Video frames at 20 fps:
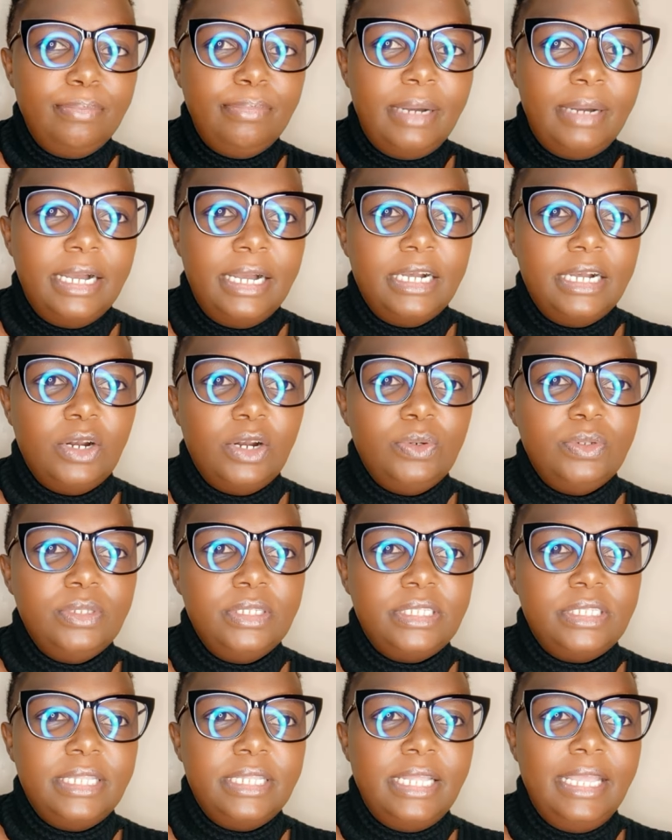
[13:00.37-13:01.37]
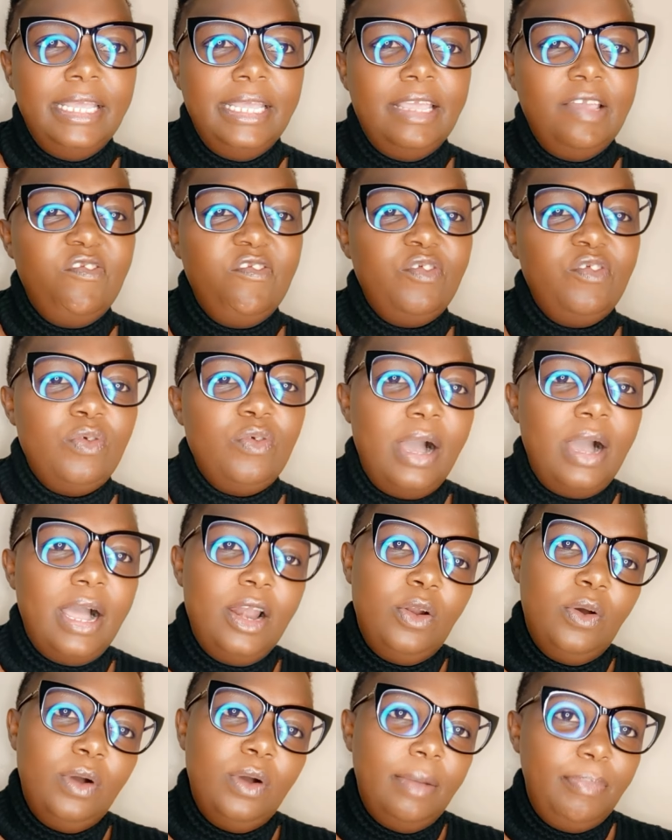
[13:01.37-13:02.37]
bank loans they give you a
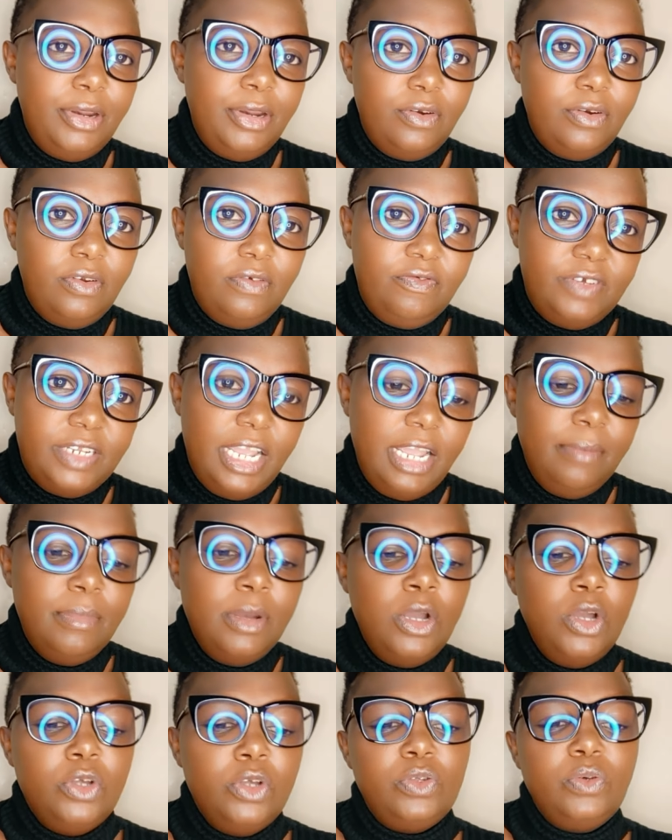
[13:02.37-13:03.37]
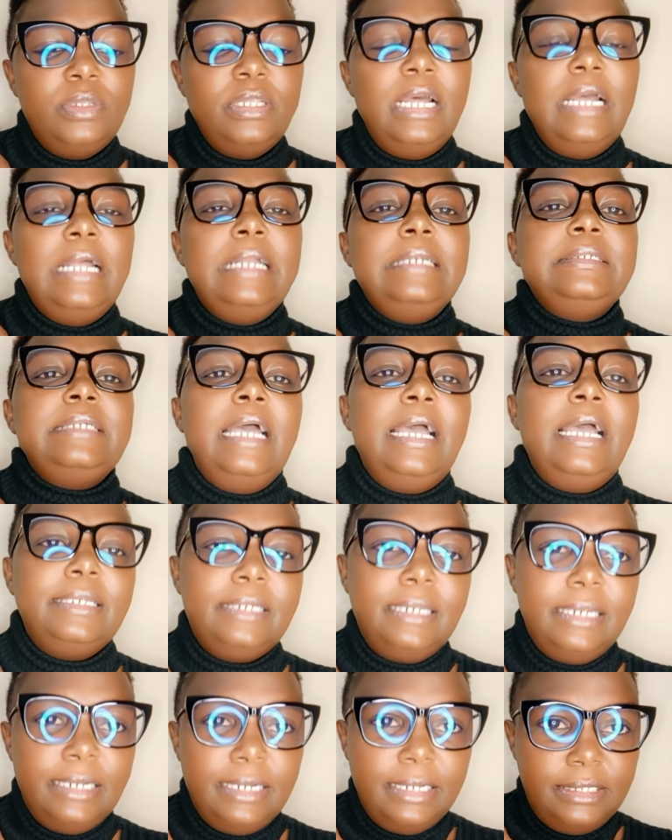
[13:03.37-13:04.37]
longer period of time so that
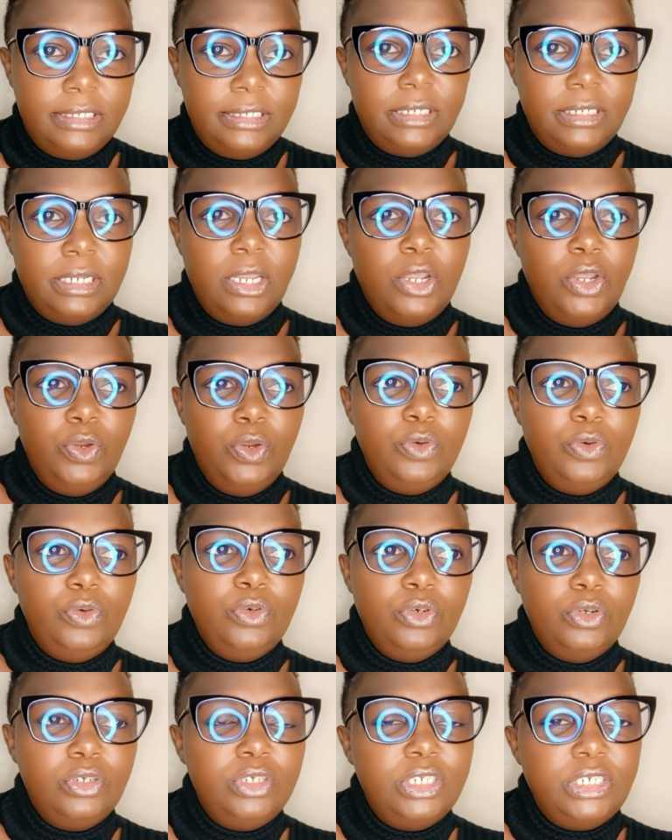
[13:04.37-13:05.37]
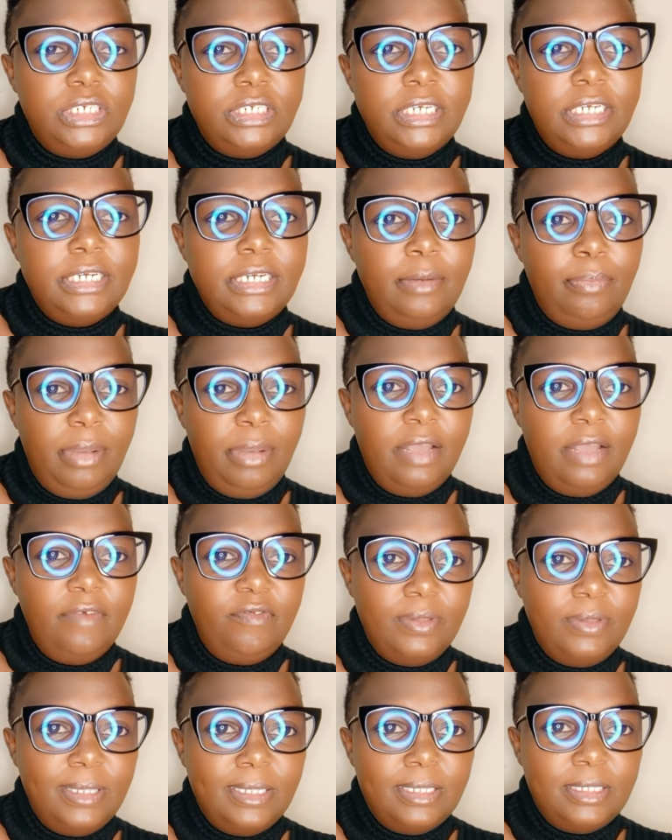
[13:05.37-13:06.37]
at least you do not strain repaying
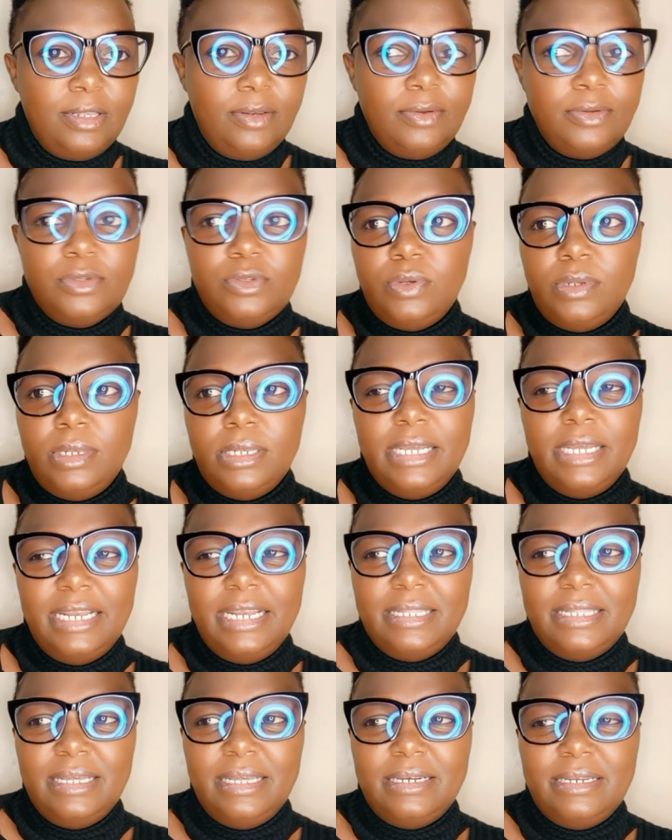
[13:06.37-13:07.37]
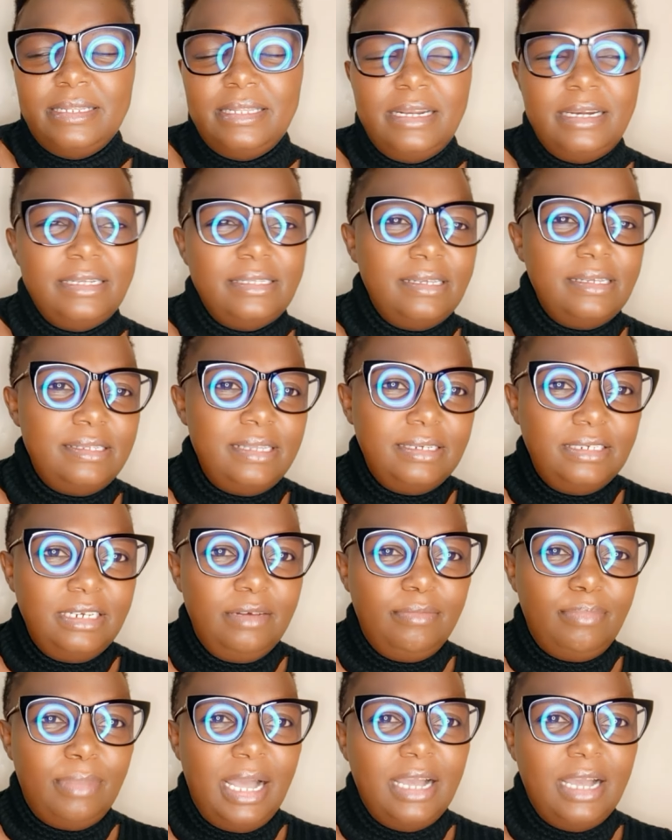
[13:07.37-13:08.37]
for these loans so you get that there is a
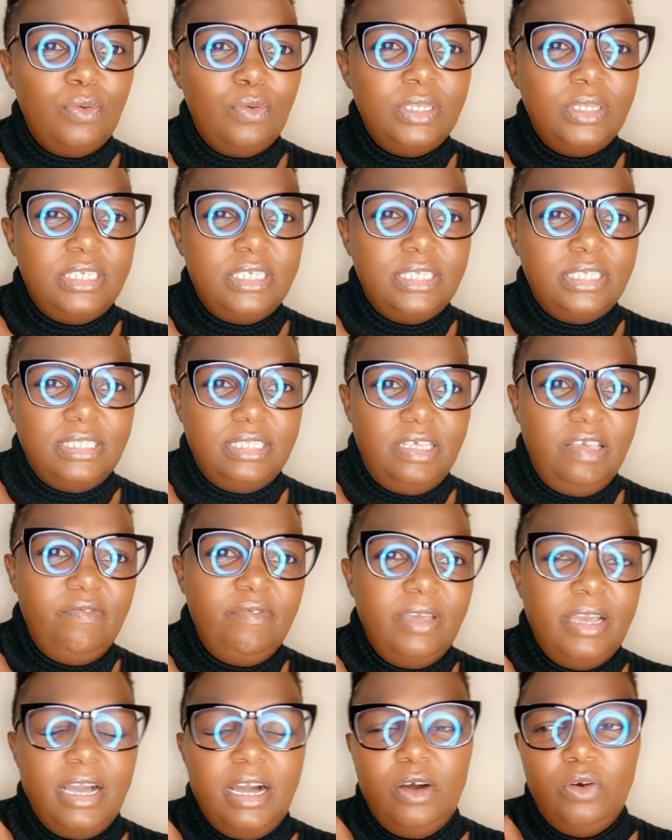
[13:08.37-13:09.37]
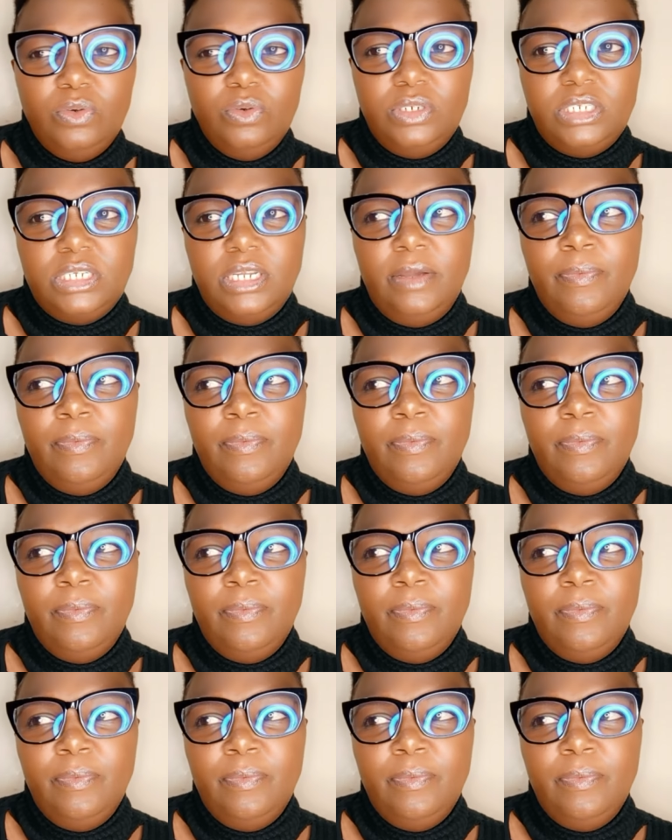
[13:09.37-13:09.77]
certain bank which is giving out